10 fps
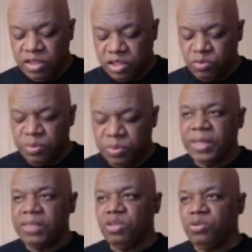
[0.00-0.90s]
Because
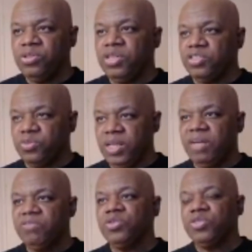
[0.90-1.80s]
remember, I told you there's three
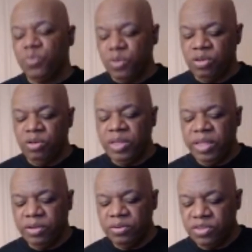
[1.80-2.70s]
levels of word.
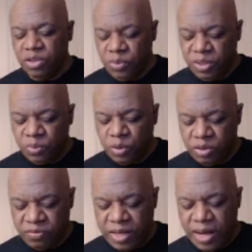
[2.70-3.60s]
There's the written
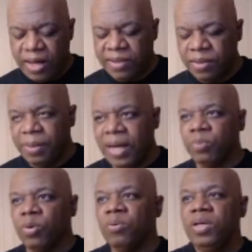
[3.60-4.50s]
word of God, the
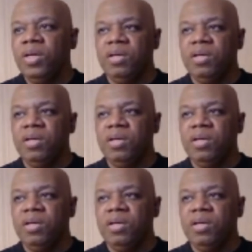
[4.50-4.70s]
Bible.